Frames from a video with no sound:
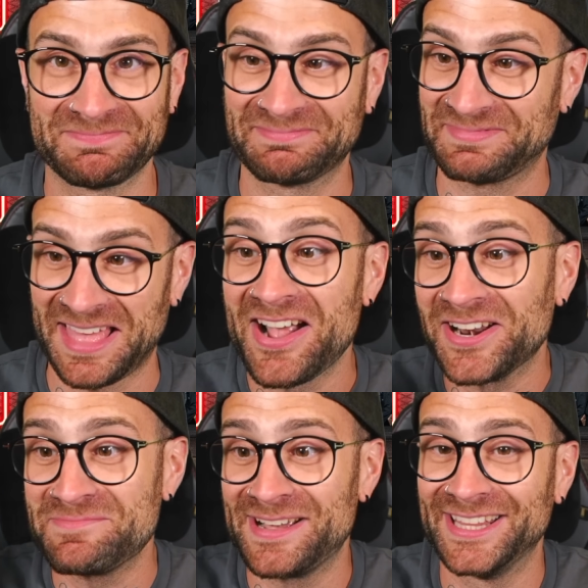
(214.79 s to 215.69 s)
they're going
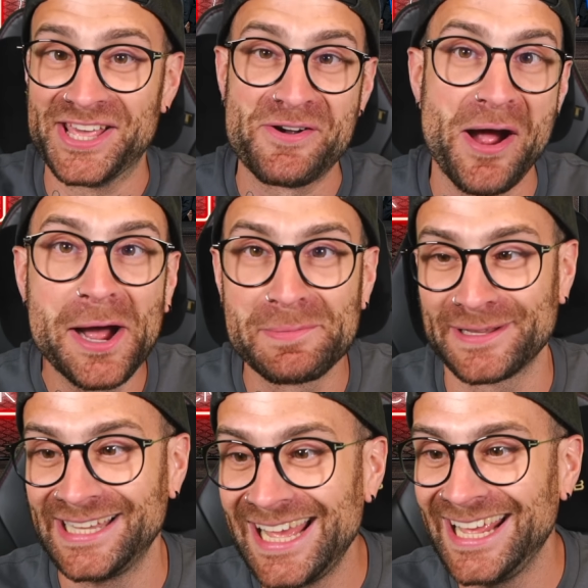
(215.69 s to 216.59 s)
to be in the Europa
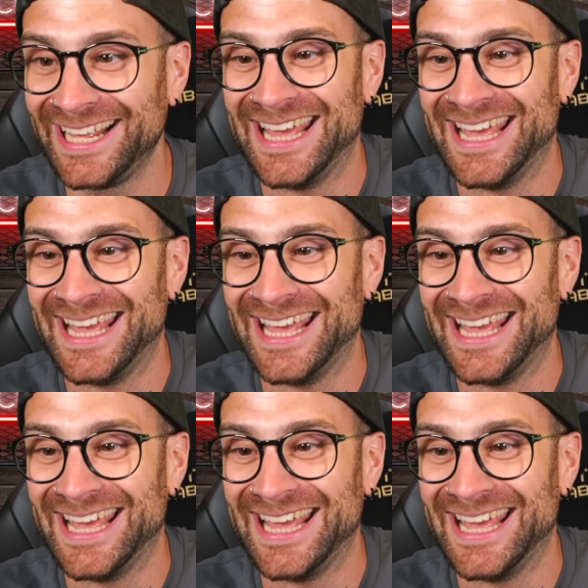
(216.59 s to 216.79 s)
League.